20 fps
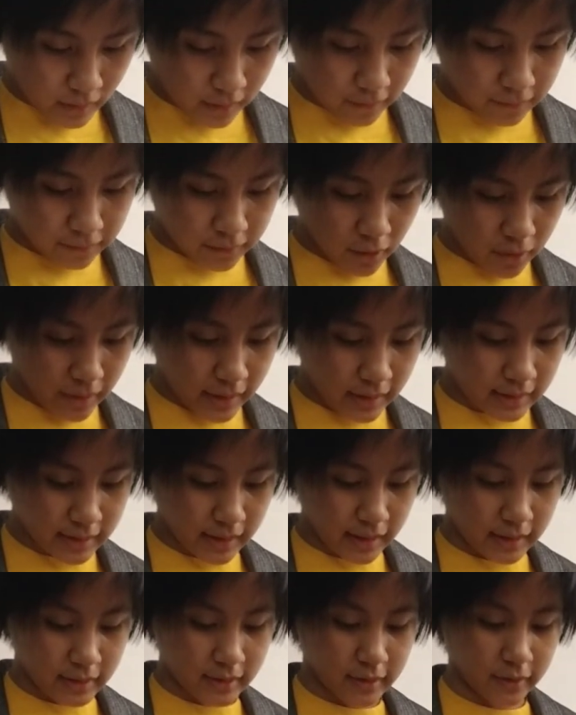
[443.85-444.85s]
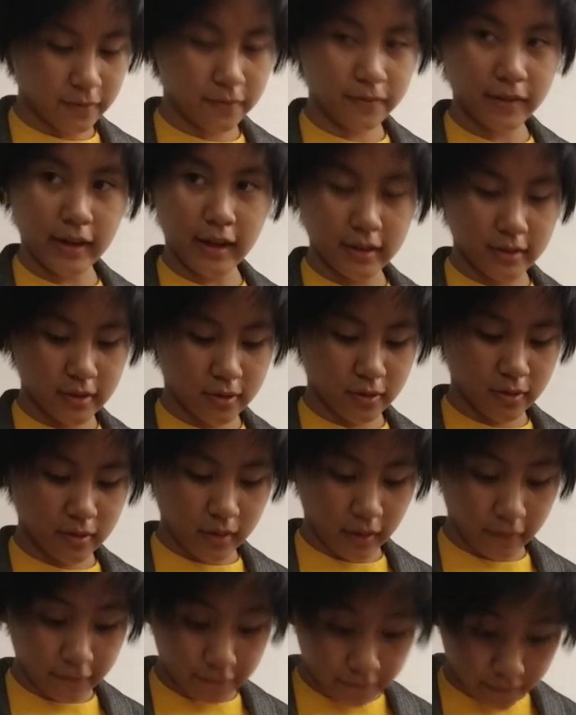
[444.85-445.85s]
A flowing sense of faith
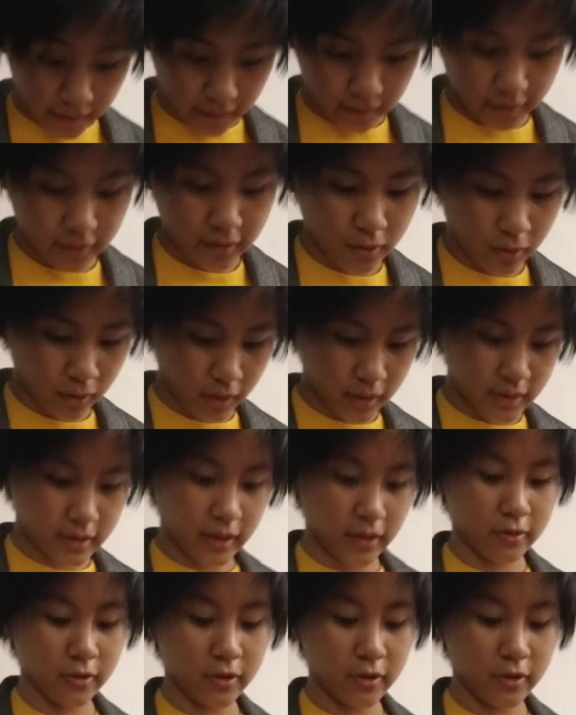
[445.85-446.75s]
coursing